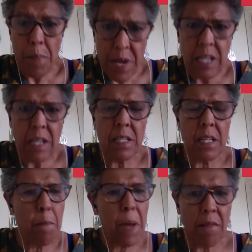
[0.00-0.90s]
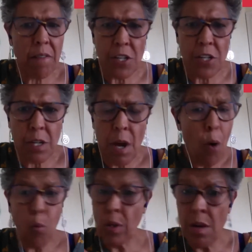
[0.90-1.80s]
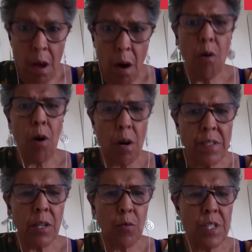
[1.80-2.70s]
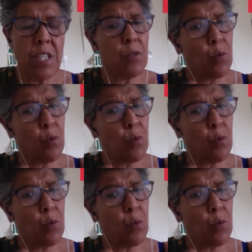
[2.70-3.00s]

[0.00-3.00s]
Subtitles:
needlessly perished with no consequences,